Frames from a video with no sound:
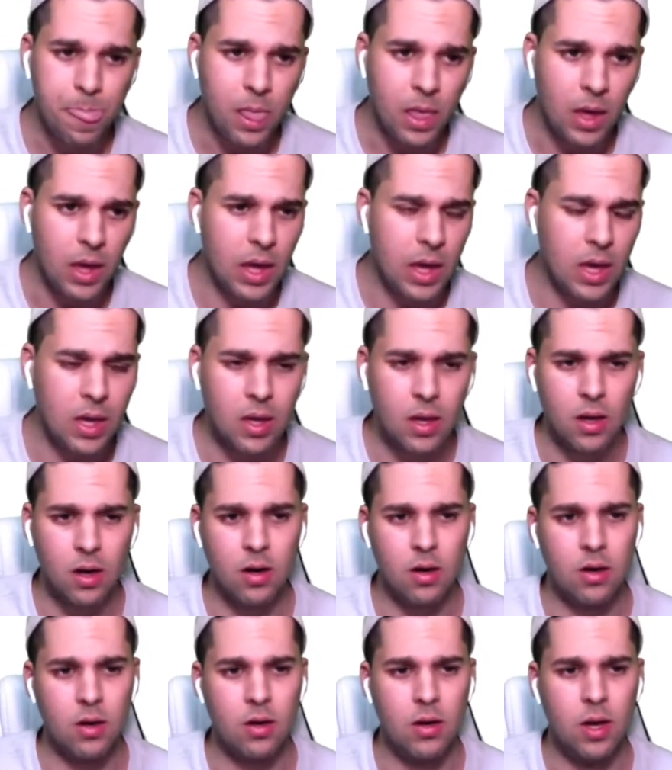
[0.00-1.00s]

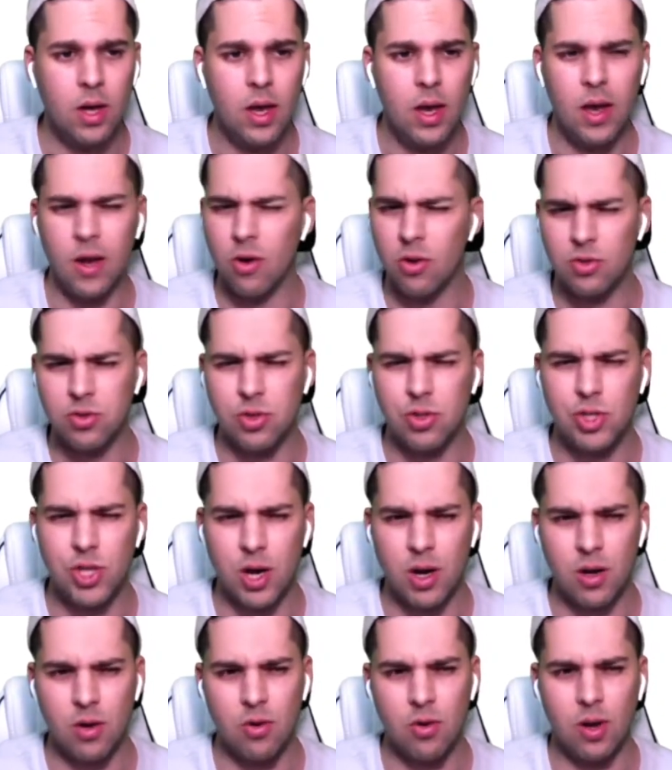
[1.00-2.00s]
Angular and also
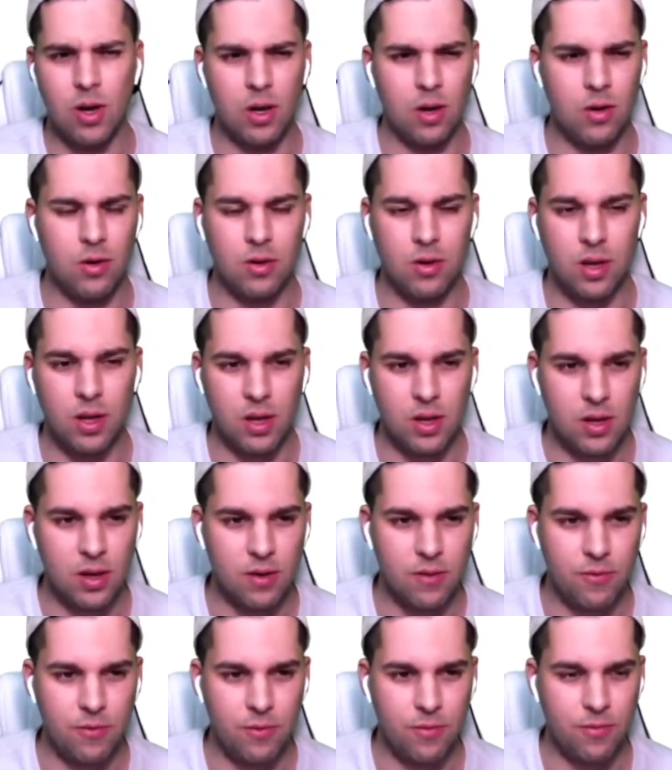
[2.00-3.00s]
Django, I learned like a
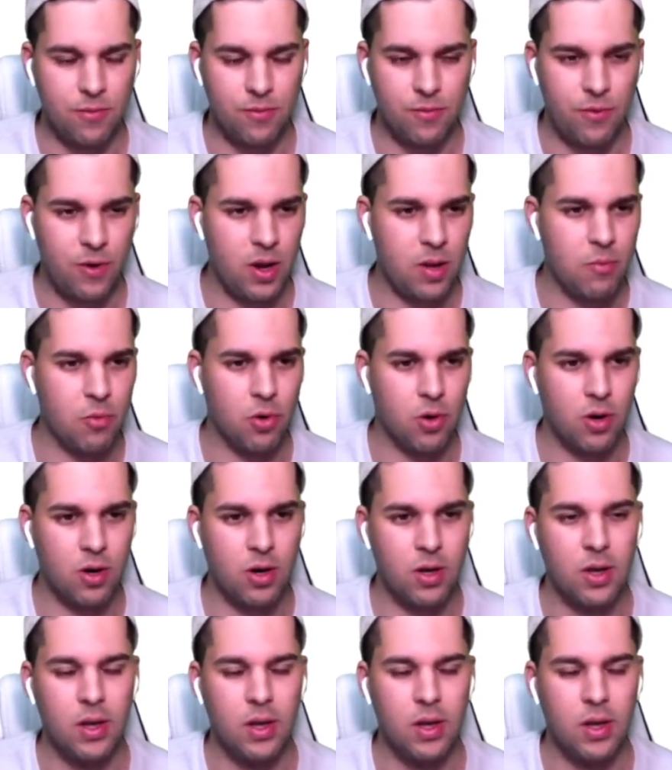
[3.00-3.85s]
framework